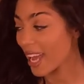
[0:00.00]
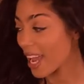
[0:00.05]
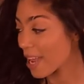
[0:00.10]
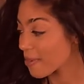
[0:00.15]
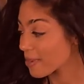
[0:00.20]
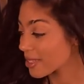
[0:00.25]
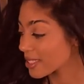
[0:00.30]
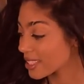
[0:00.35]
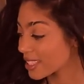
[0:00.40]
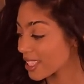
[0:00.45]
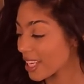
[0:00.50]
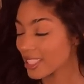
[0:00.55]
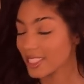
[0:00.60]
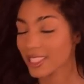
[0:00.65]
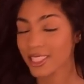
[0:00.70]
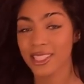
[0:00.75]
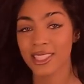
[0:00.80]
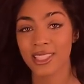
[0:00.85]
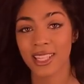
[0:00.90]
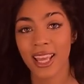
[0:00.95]
gaming
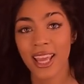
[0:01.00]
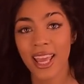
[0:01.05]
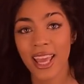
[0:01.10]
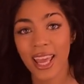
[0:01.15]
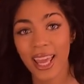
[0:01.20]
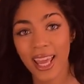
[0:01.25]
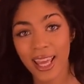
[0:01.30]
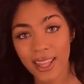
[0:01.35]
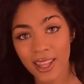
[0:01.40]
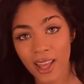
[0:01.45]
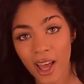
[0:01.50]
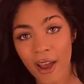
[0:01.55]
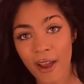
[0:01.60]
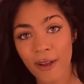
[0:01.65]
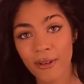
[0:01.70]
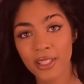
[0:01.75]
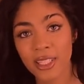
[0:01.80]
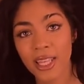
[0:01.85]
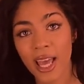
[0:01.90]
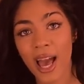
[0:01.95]
sessions in the
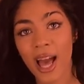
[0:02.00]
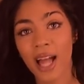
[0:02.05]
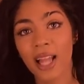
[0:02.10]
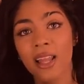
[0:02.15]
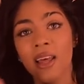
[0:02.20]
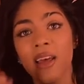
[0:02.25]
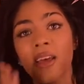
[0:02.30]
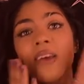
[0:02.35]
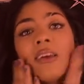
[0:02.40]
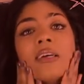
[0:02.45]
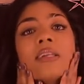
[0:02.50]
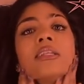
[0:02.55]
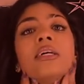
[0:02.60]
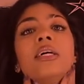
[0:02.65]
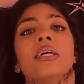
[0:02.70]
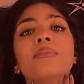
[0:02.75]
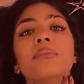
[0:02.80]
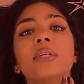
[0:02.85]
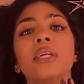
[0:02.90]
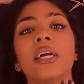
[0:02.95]
hotel, and
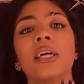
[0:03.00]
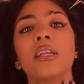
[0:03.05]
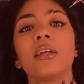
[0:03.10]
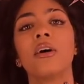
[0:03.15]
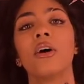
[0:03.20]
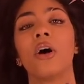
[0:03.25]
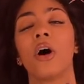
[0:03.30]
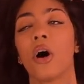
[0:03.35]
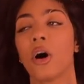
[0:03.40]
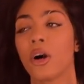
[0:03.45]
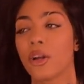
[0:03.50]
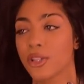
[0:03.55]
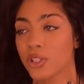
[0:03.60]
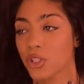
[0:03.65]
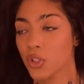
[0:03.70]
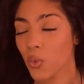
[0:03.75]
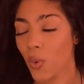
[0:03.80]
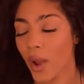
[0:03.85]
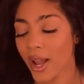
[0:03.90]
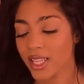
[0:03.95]
I'm getting hot
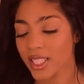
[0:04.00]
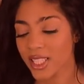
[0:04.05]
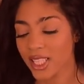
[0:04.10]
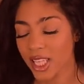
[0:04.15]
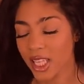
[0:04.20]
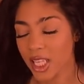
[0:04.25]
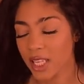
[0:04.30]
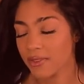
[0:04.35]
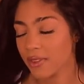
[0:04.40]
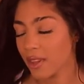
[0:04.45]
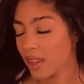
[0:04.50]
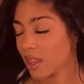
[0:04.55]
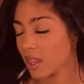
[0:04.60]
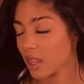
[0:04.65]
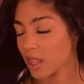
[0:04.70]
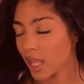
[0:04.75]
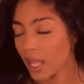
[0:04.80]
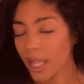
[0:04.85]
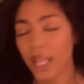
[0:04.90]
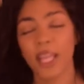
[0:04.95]
and sweaty even
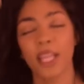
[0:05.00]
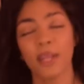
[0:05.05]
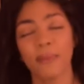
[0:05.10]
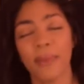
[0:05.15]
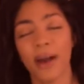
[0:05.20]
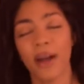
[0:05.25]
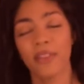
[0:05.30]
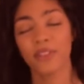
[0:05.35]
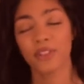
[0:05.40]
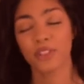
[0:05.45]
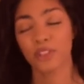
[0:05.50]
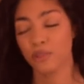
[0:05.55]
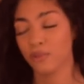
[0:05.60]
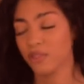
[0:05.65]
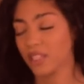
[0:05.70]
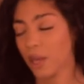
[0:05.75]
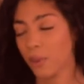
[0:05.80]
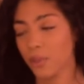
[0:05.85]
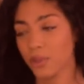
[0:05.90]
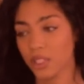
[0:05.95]
thinking about the
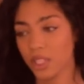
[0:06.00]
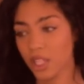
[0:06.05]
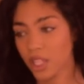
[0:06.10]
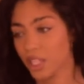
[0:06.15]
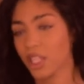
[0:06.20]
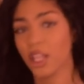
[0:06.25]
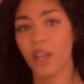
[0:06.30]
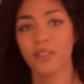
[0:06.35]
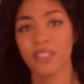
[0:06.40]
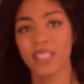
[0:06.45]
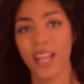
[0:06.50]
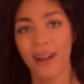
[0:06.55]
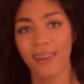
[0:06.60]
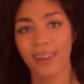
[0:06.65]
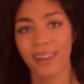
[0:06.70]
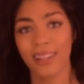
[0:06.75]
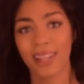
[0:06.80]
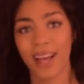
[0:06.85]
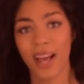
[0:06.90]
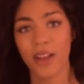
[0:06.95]
stuff that was gonna go
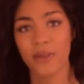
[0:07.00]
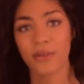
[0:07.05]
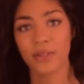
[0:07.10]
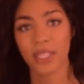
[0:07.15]
down in that